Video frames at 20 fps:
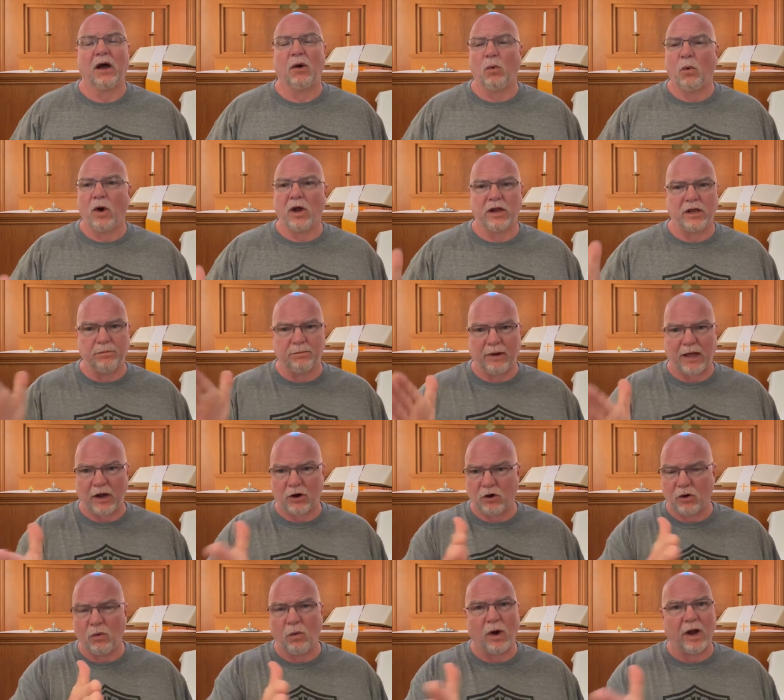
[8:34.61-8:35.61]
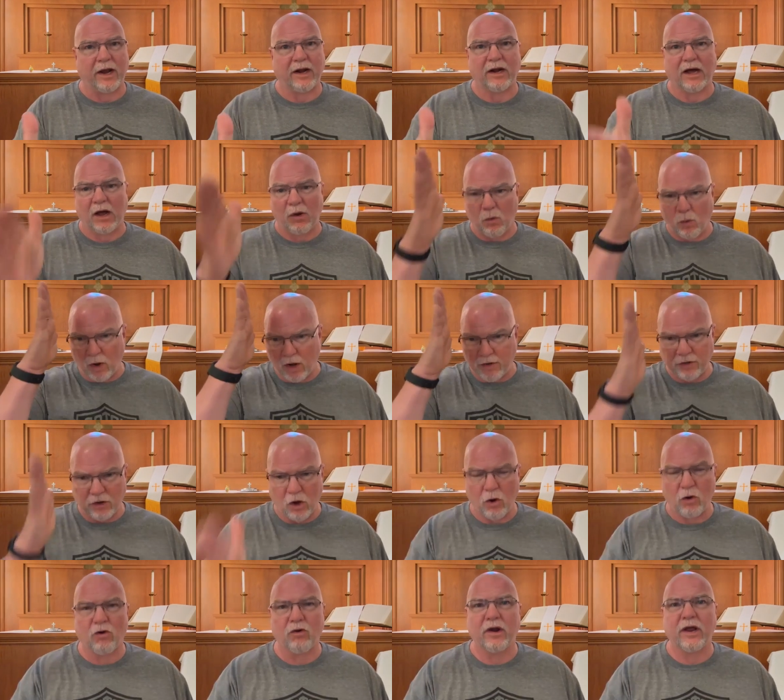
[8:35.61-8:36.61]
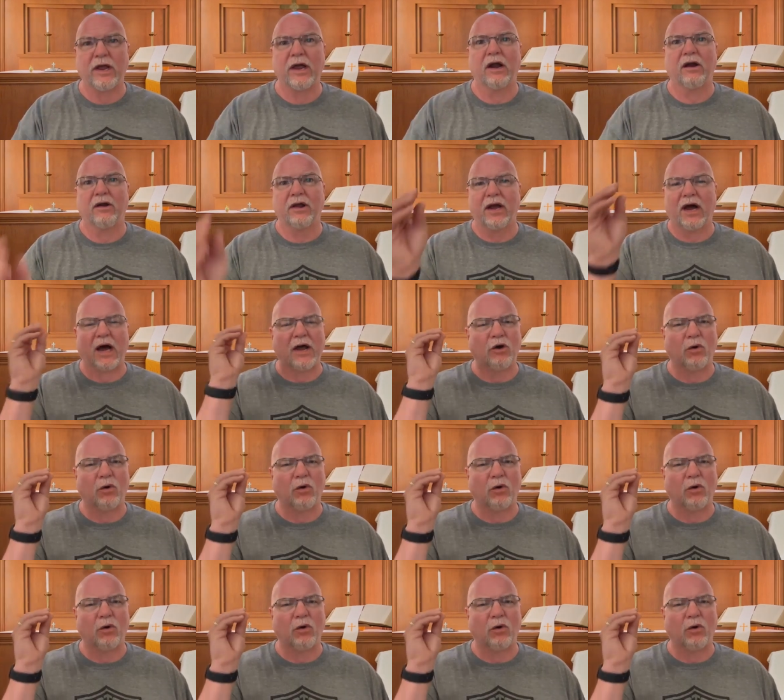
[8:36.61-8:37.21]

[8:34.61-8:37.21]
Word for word: I want it black or white. I want no gray area.